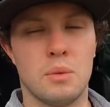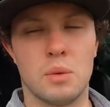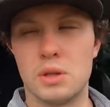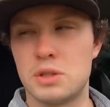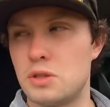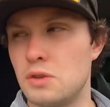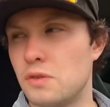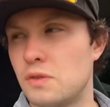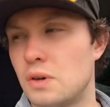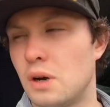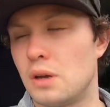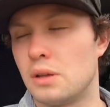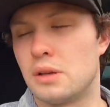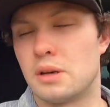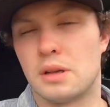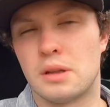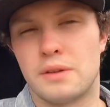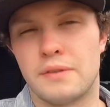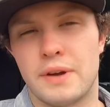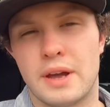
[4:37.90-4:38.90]
Once you've crawled
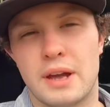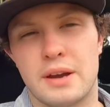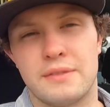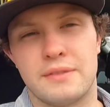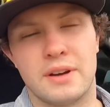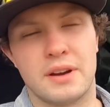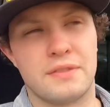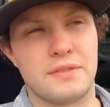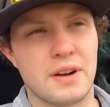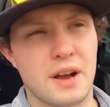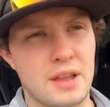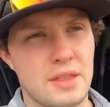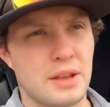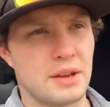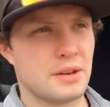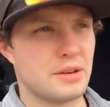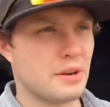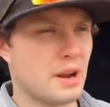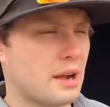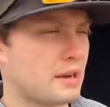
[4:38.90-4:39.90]
under the van and verified that
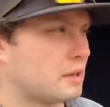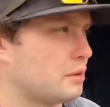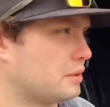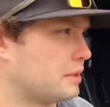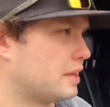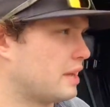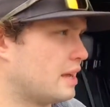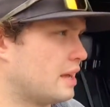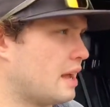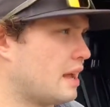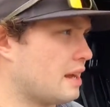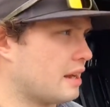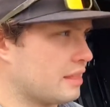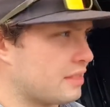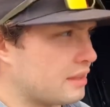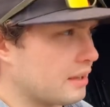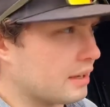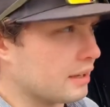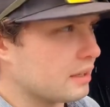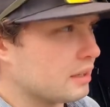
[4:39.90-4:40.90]
you're not going to hit
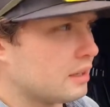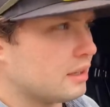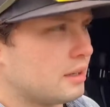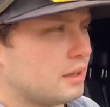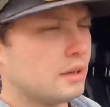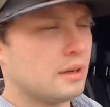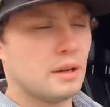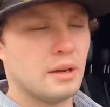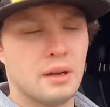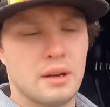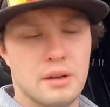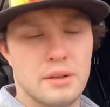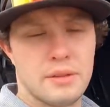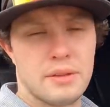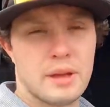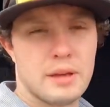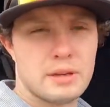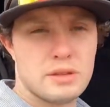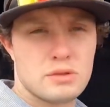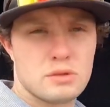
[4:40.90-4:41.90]
anything,
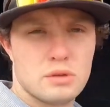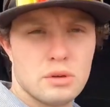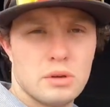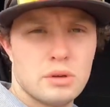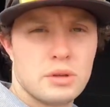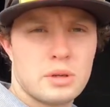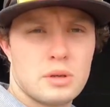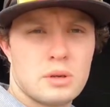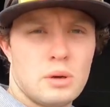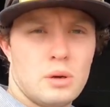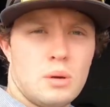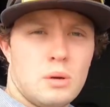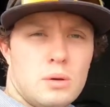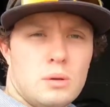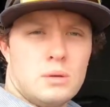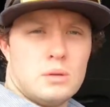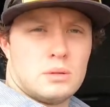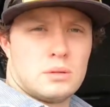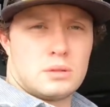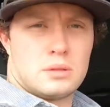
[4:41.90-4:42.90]
then drill your
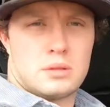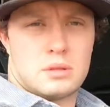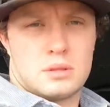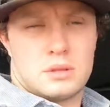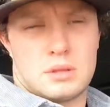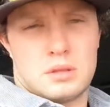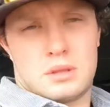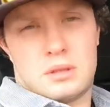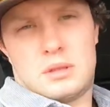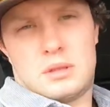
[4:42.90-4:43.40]
holes.